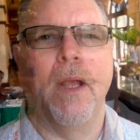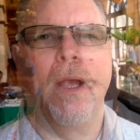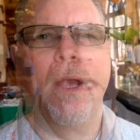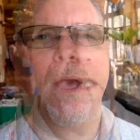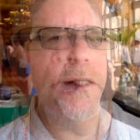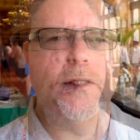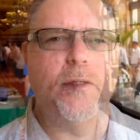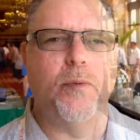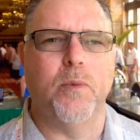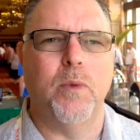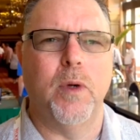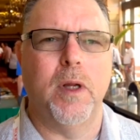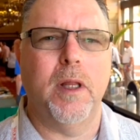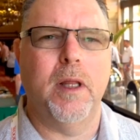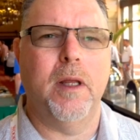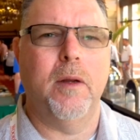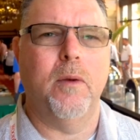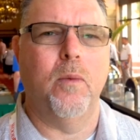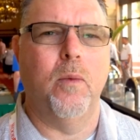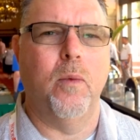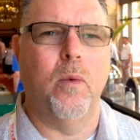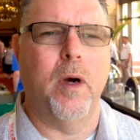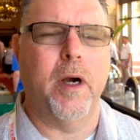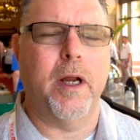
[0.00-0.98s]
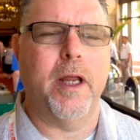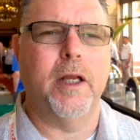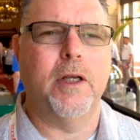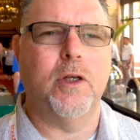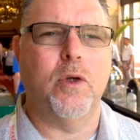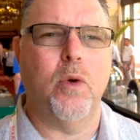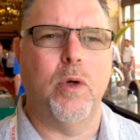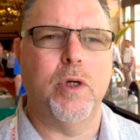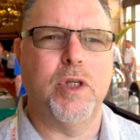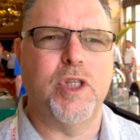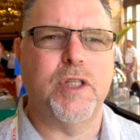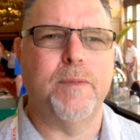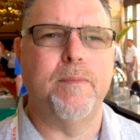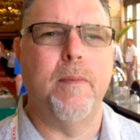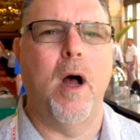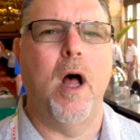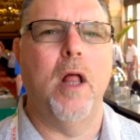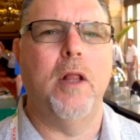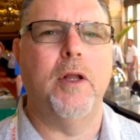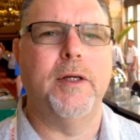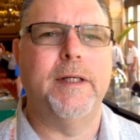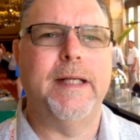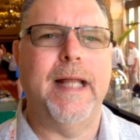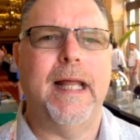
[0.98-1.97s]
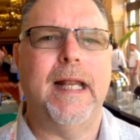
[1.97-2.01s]
It's really working towards
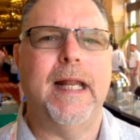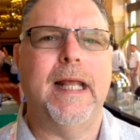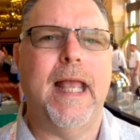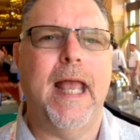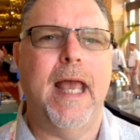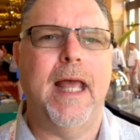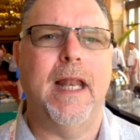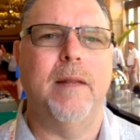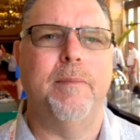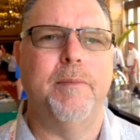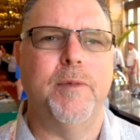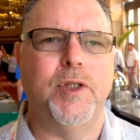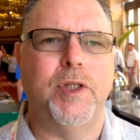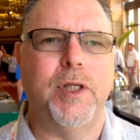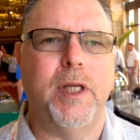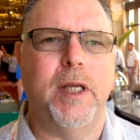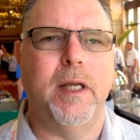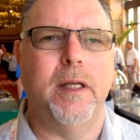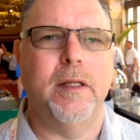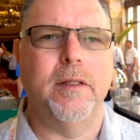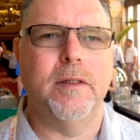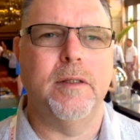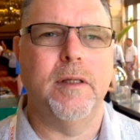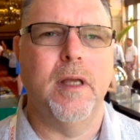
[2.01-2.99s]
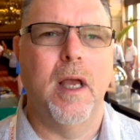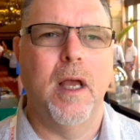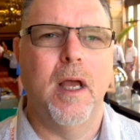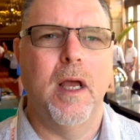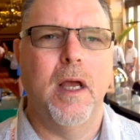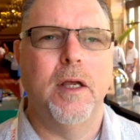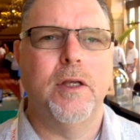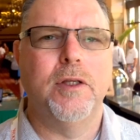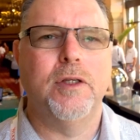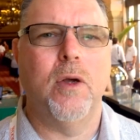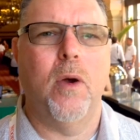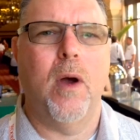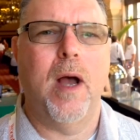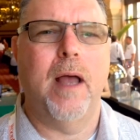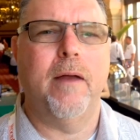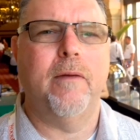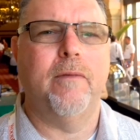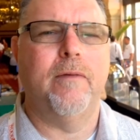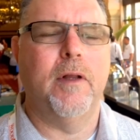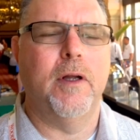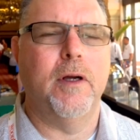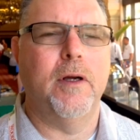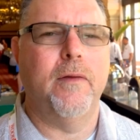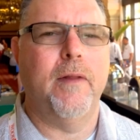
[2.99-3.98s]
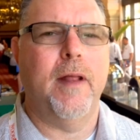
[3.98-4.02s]
smaller, dedicated machines. Right. So I've
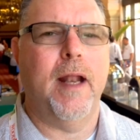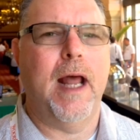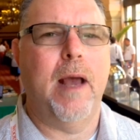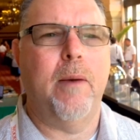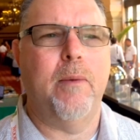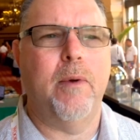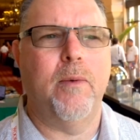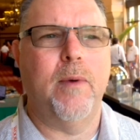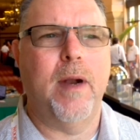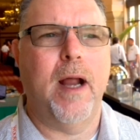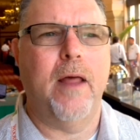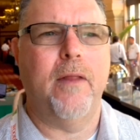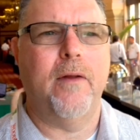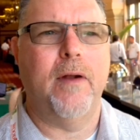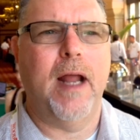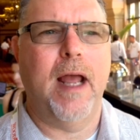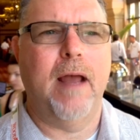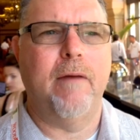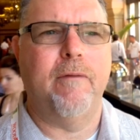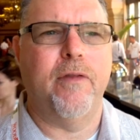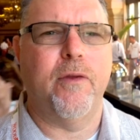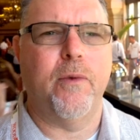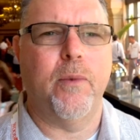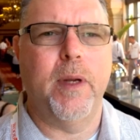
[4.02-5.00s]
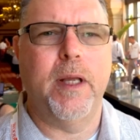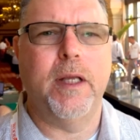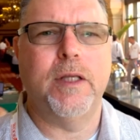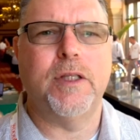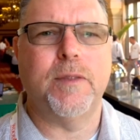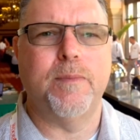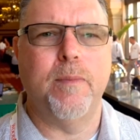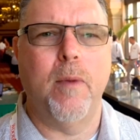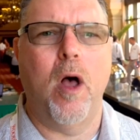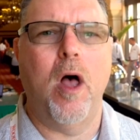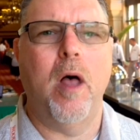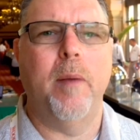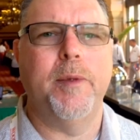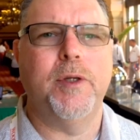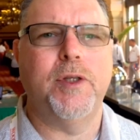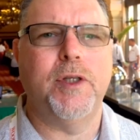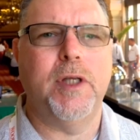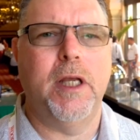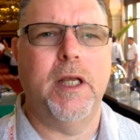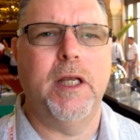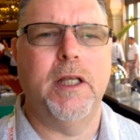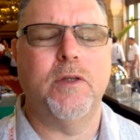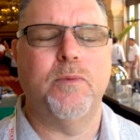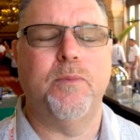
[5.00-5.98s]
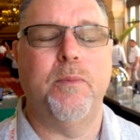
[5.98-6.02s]
learned that I would rather have 3 small
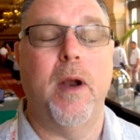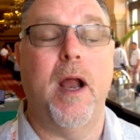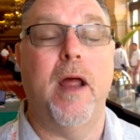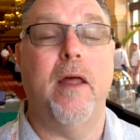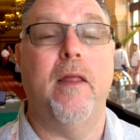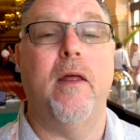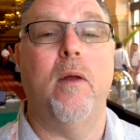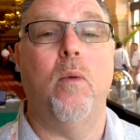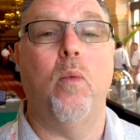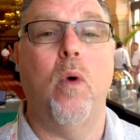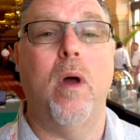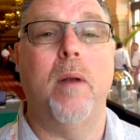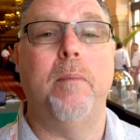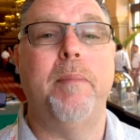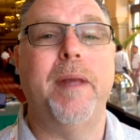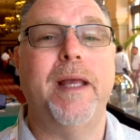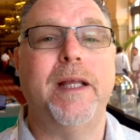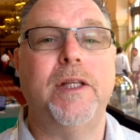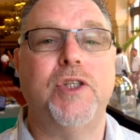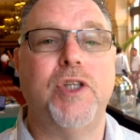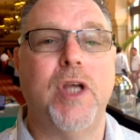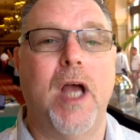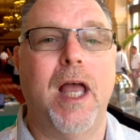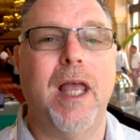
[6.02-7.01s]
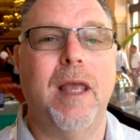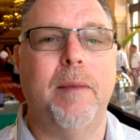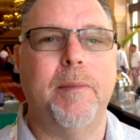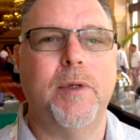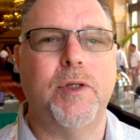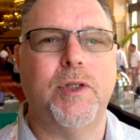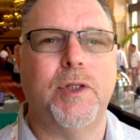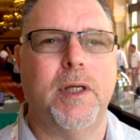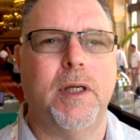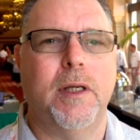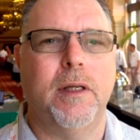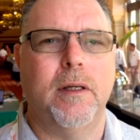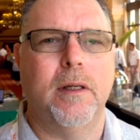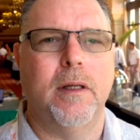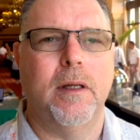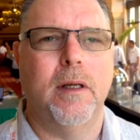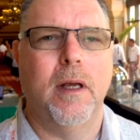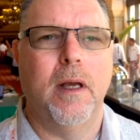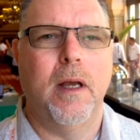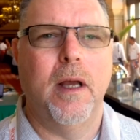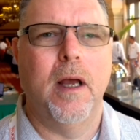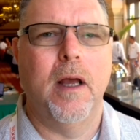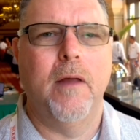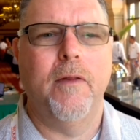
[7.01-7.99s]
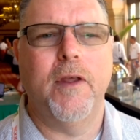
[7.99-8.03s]
machines rather than one big giant machine. Right.
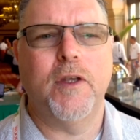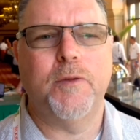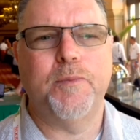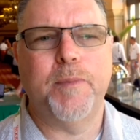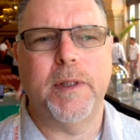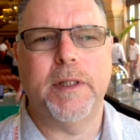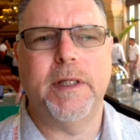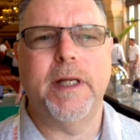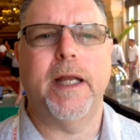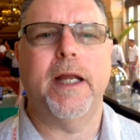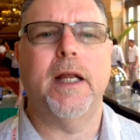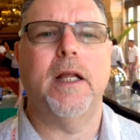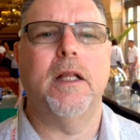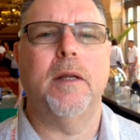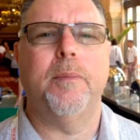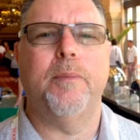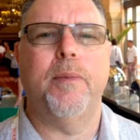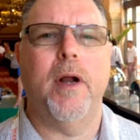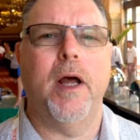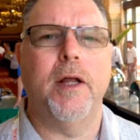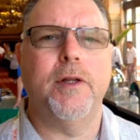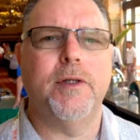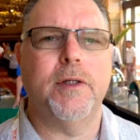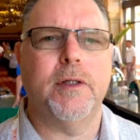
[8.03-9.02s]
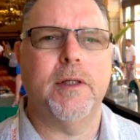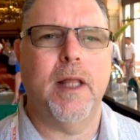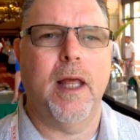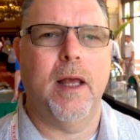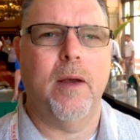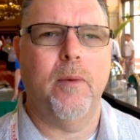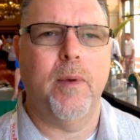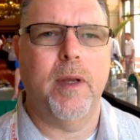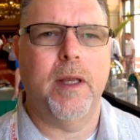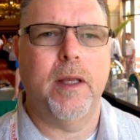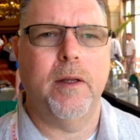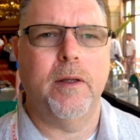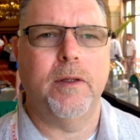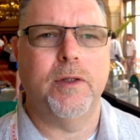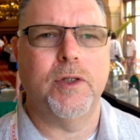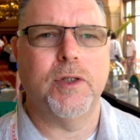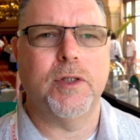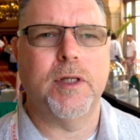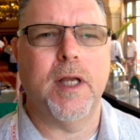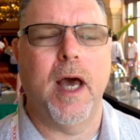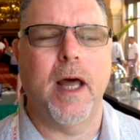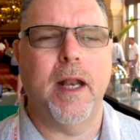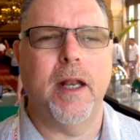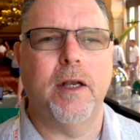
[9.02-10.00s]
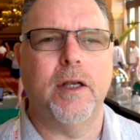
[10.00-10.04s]
This particular project that we just
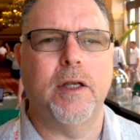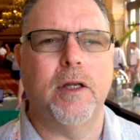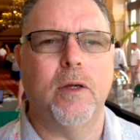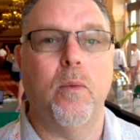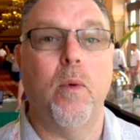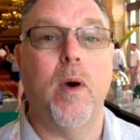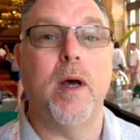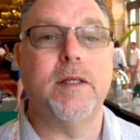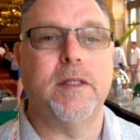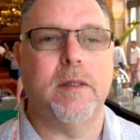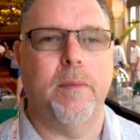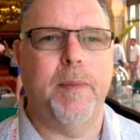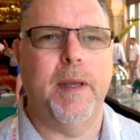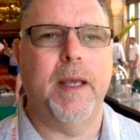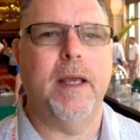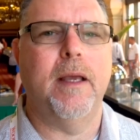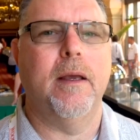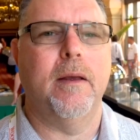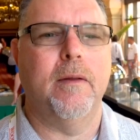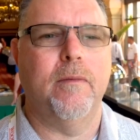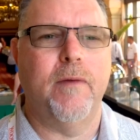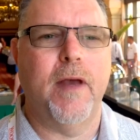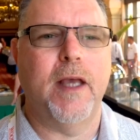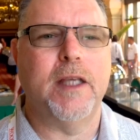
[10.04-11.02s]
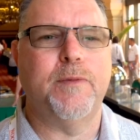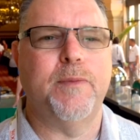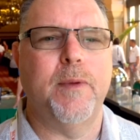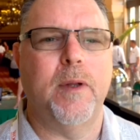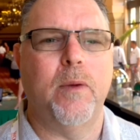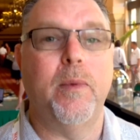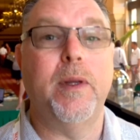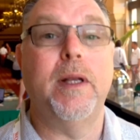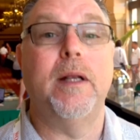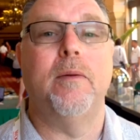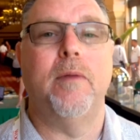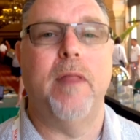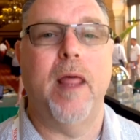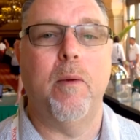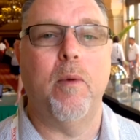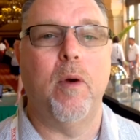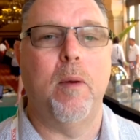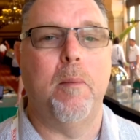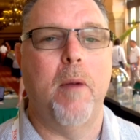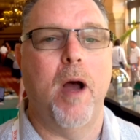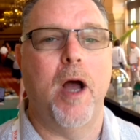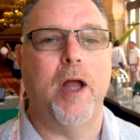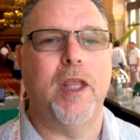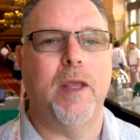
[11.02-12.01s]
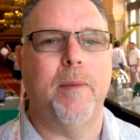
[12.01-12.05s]
got into was a big investment. They were
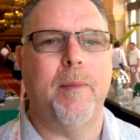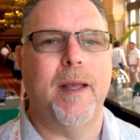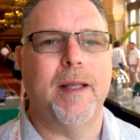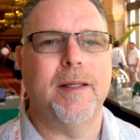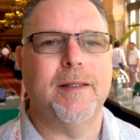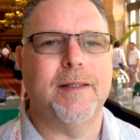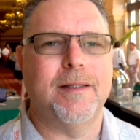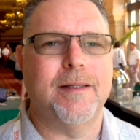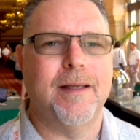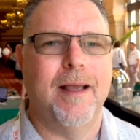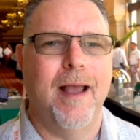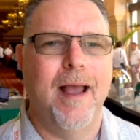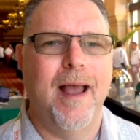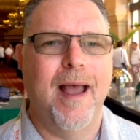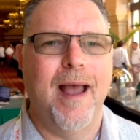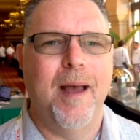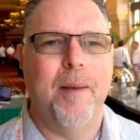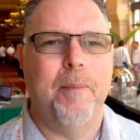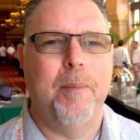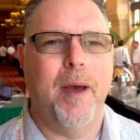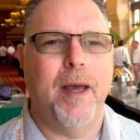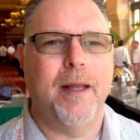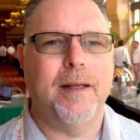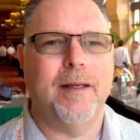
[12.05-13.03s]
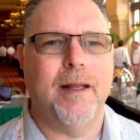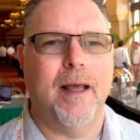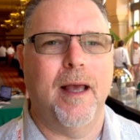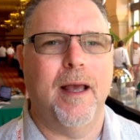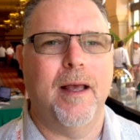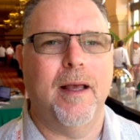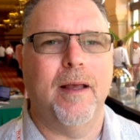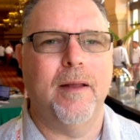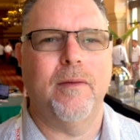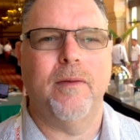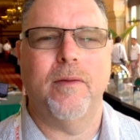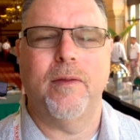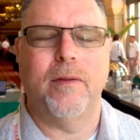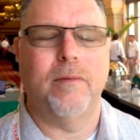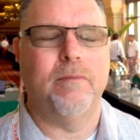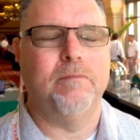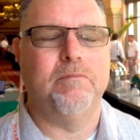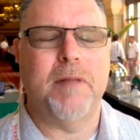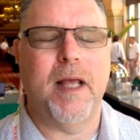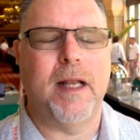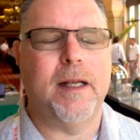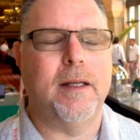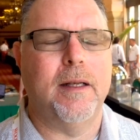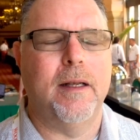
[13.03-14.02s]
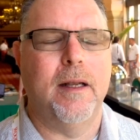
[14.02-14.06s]
monuments, right. But
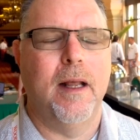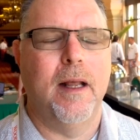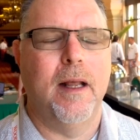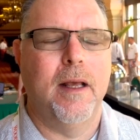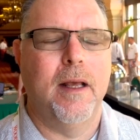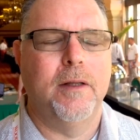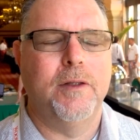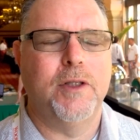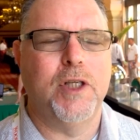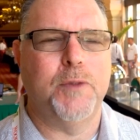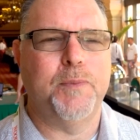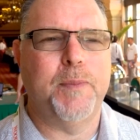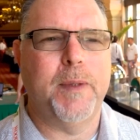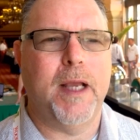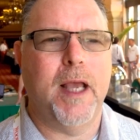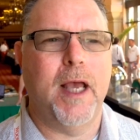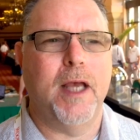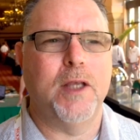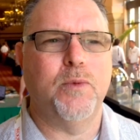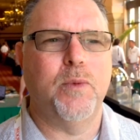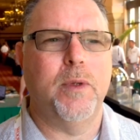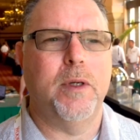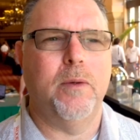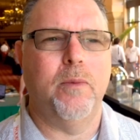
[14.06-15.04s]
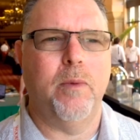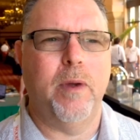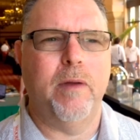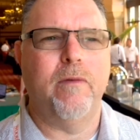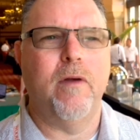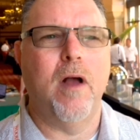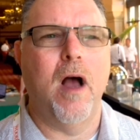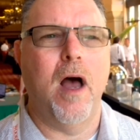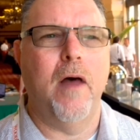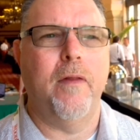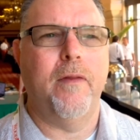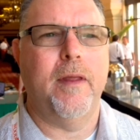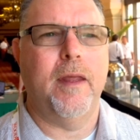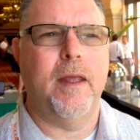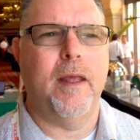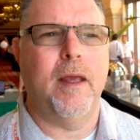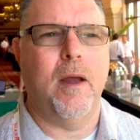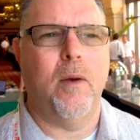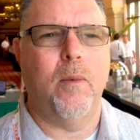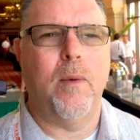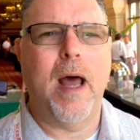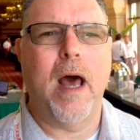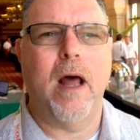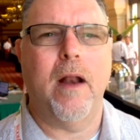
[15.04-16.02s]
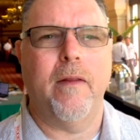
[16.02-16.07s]
that just because we've gone the
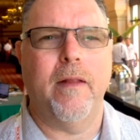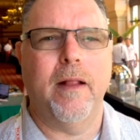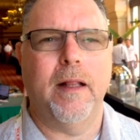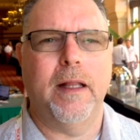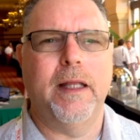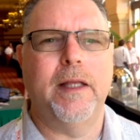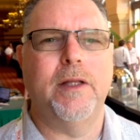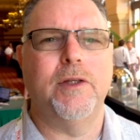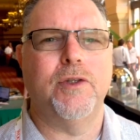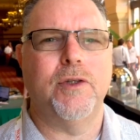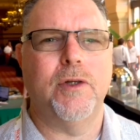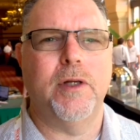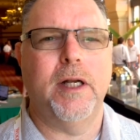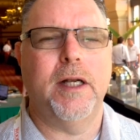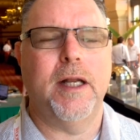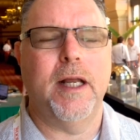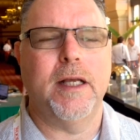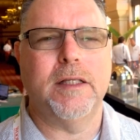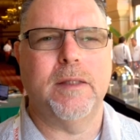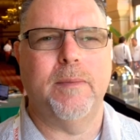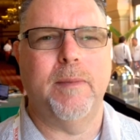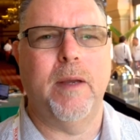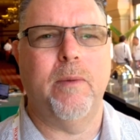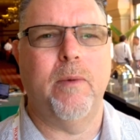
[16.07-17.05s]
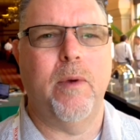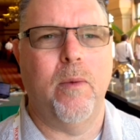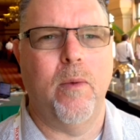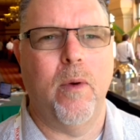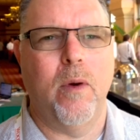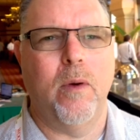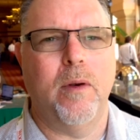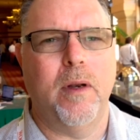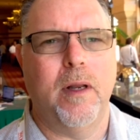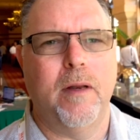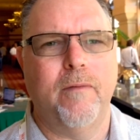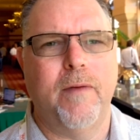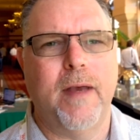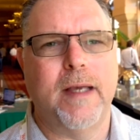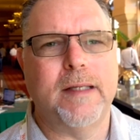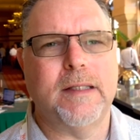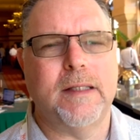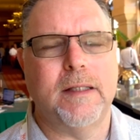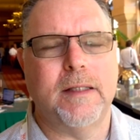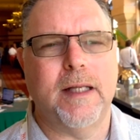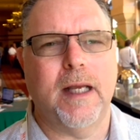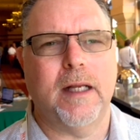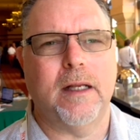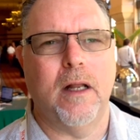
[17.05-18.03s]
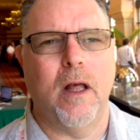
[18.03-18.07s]
route of the lean journey doesn't mean we won't invest
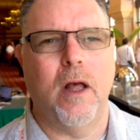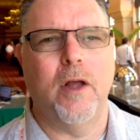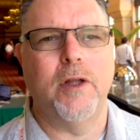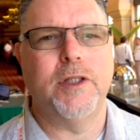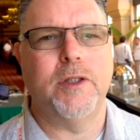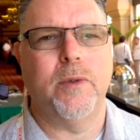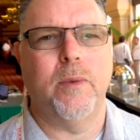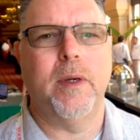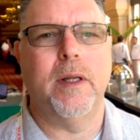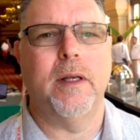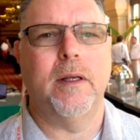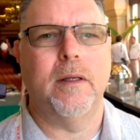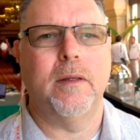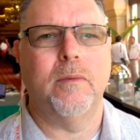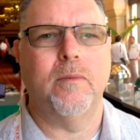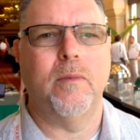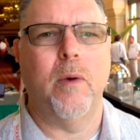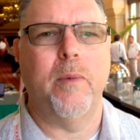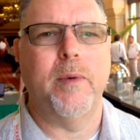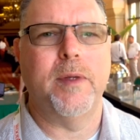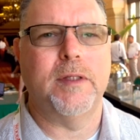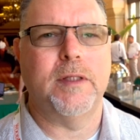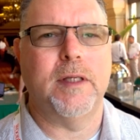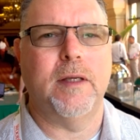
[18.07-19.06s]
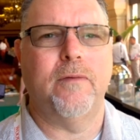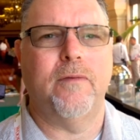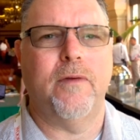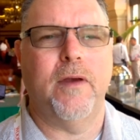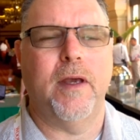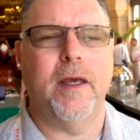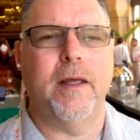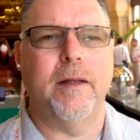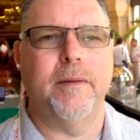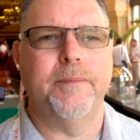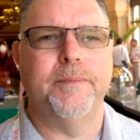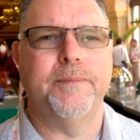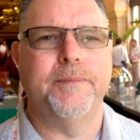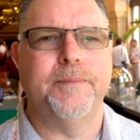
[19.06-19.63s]
in technology when we see fit.